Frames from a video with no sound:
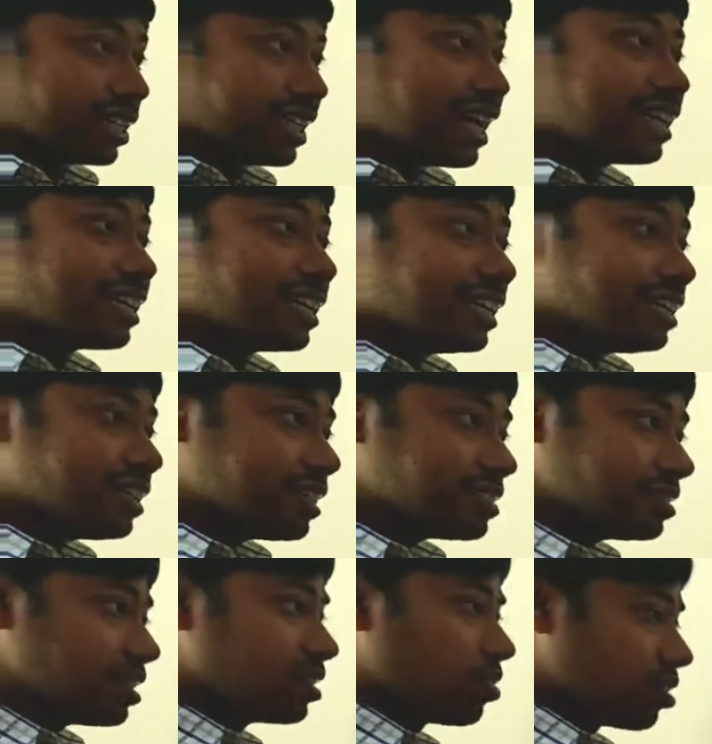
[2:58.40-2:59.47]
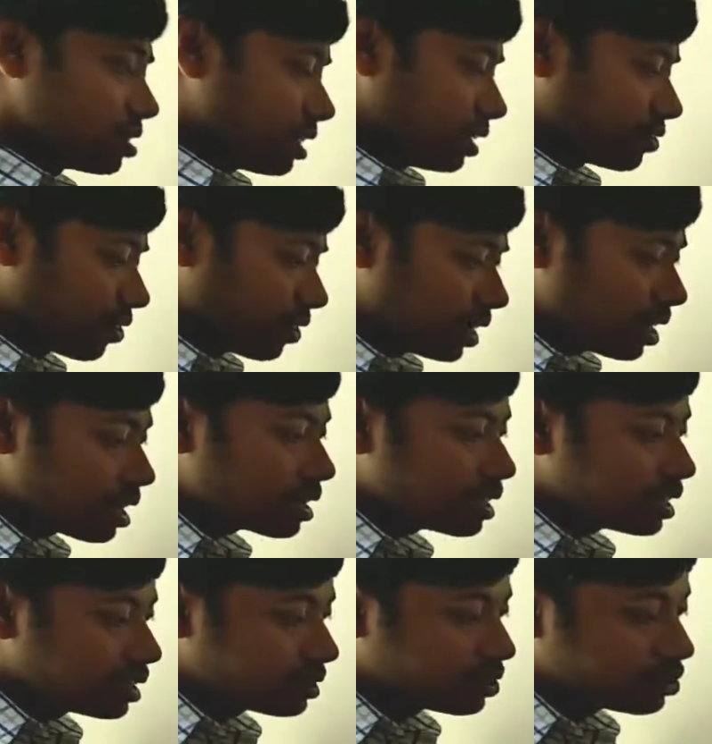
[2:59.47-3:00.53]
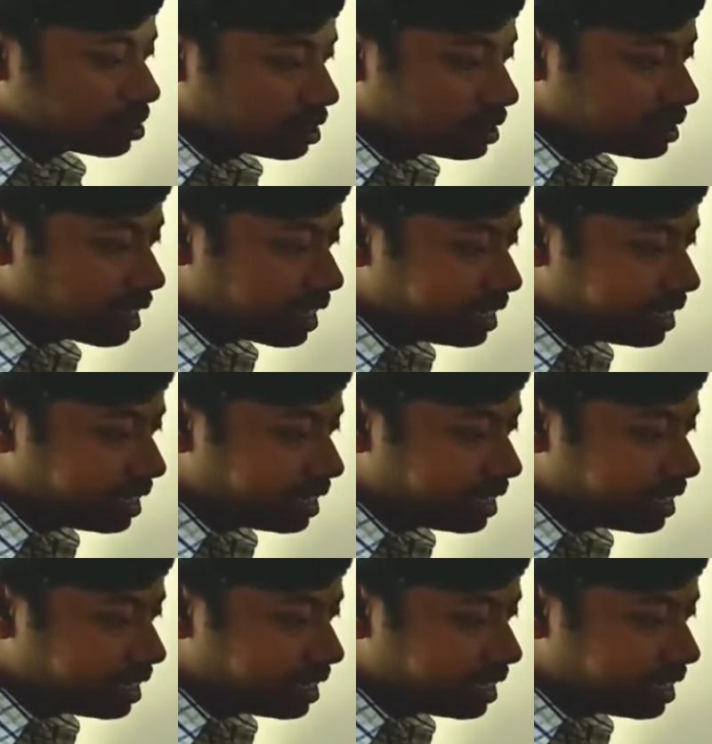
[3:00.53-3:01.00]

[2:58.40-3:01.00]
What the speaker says: air enters the nozzle. So this is the